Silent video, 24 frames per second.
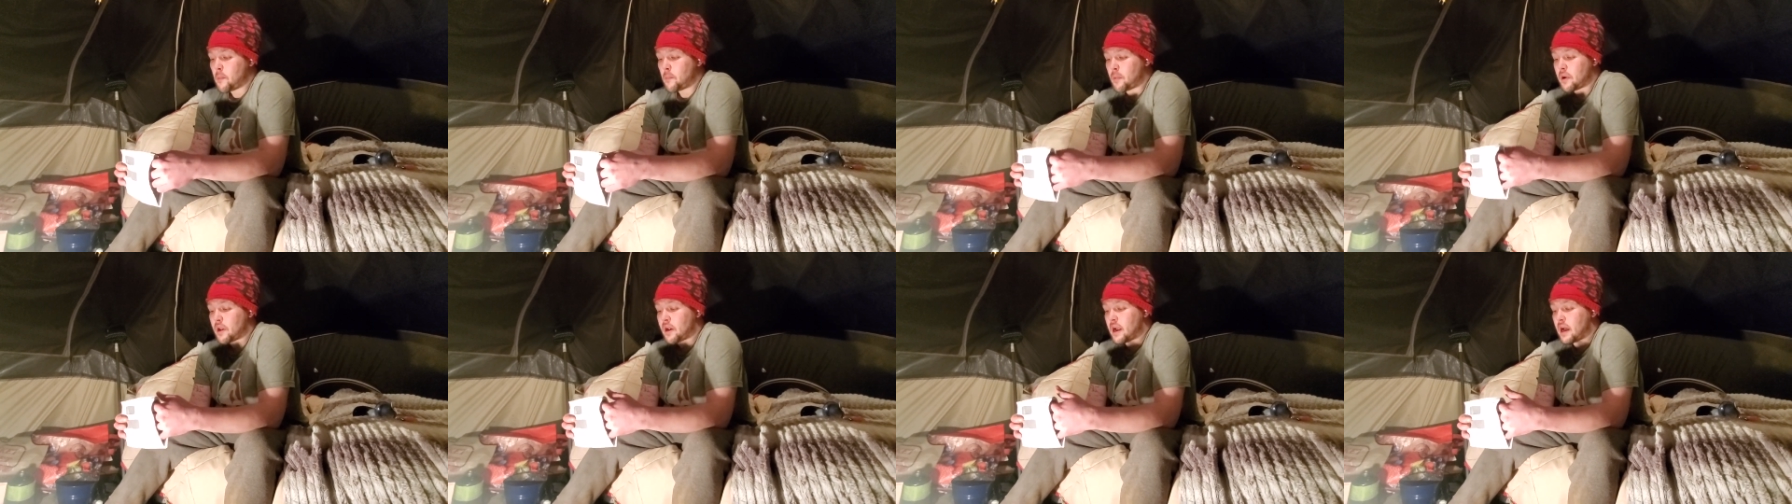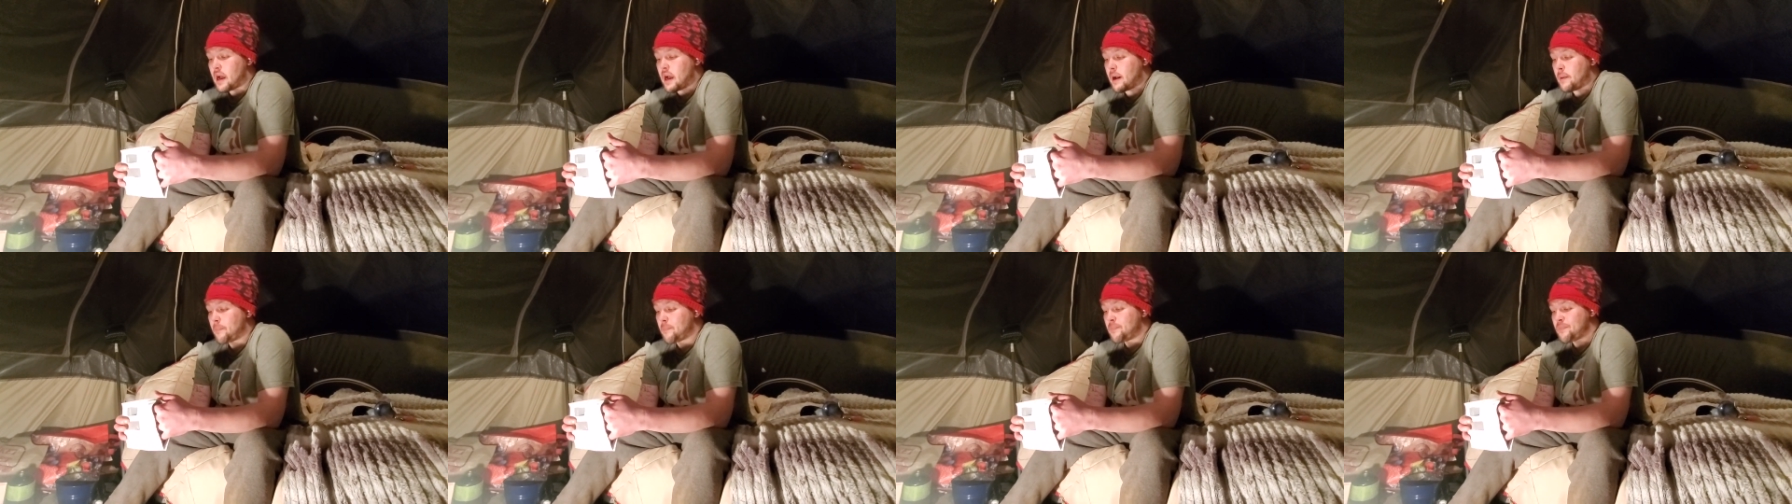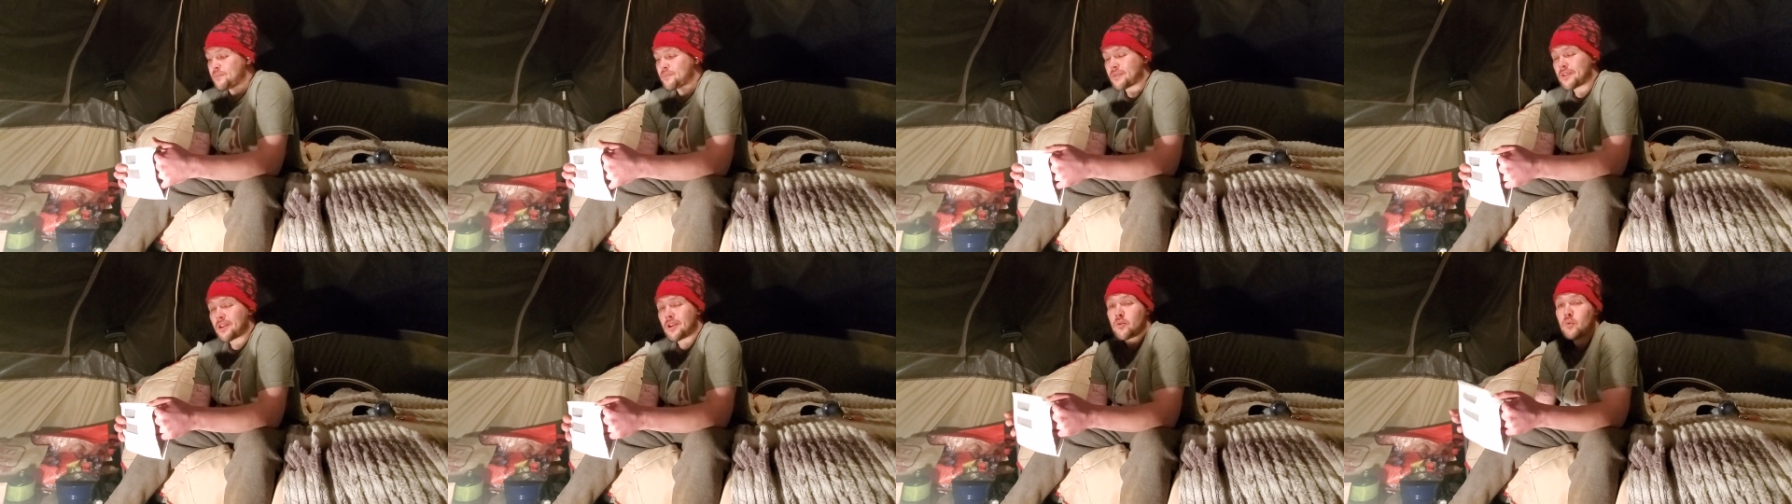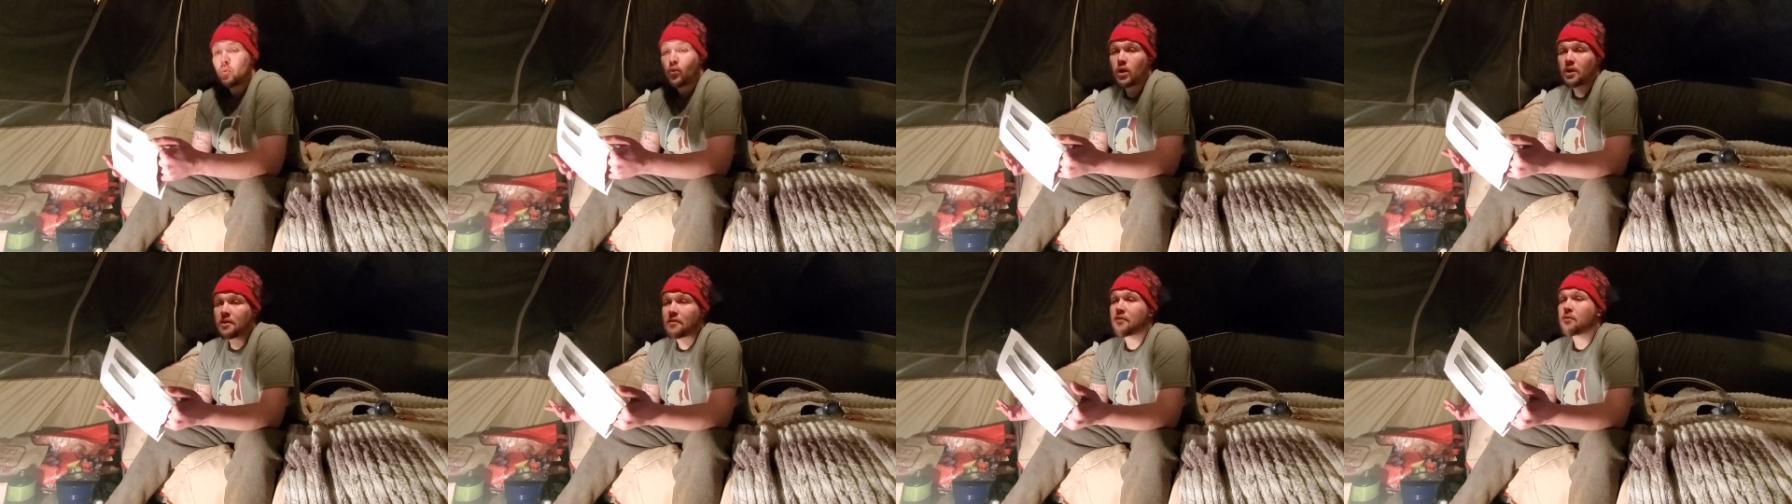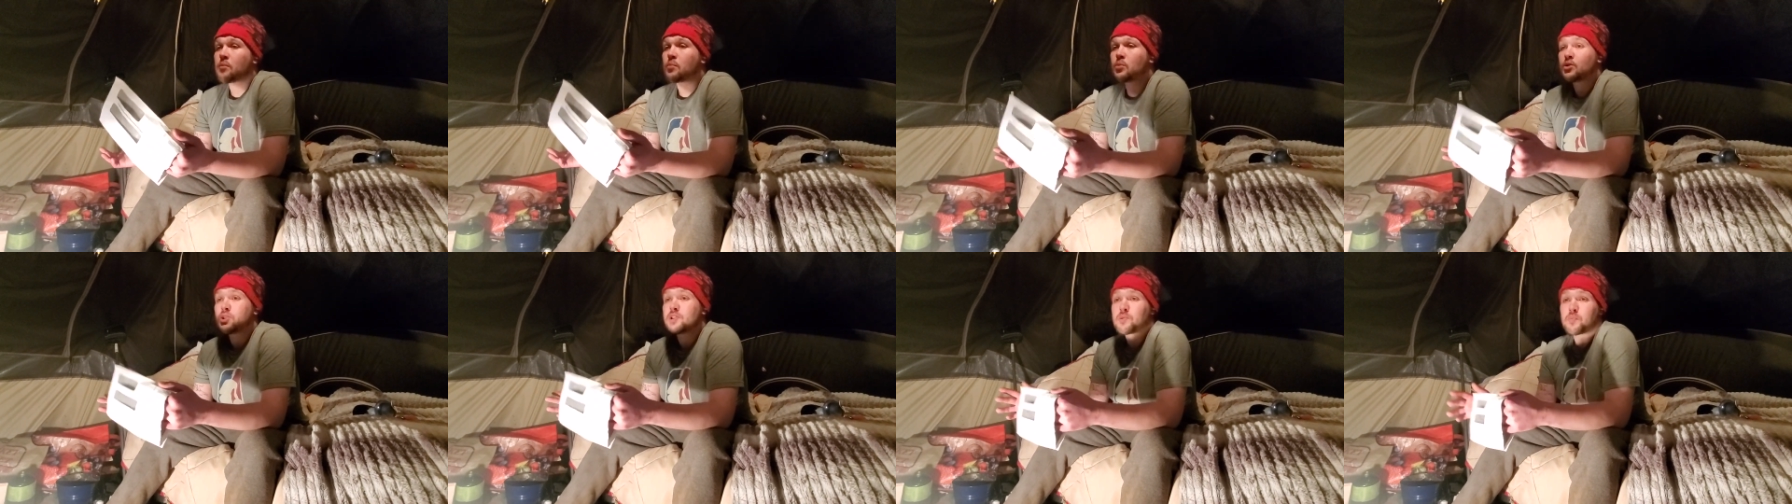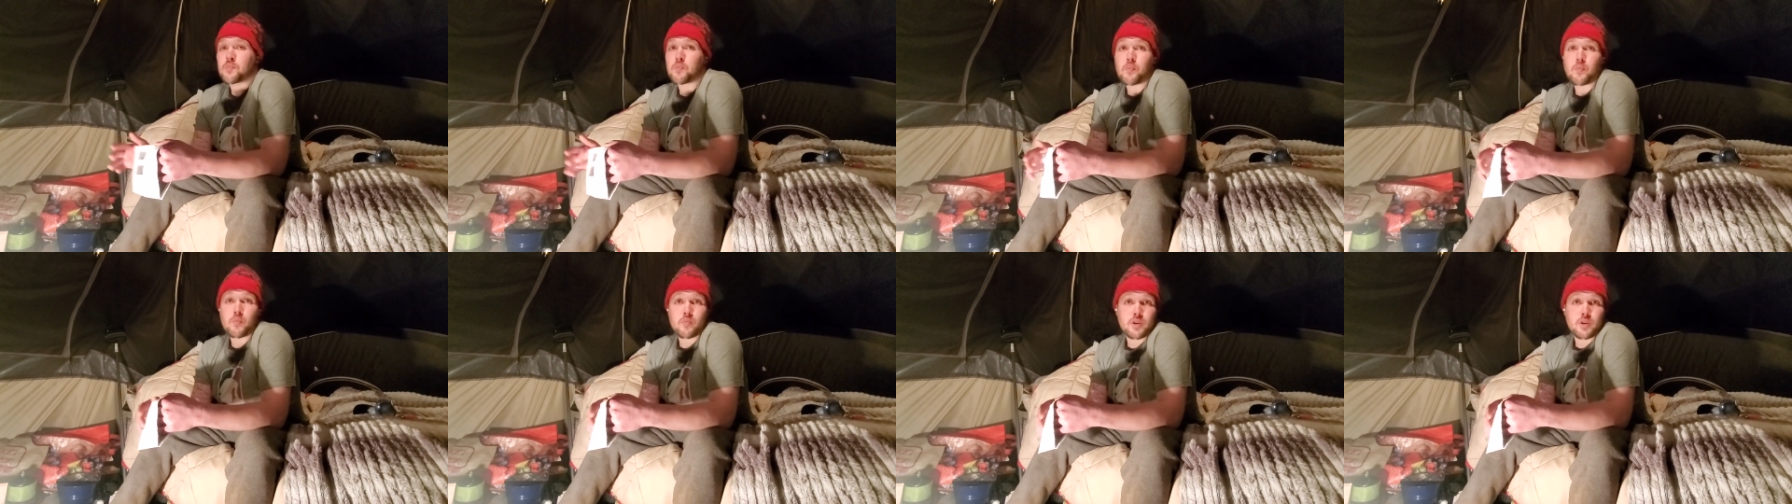but um, one of them was,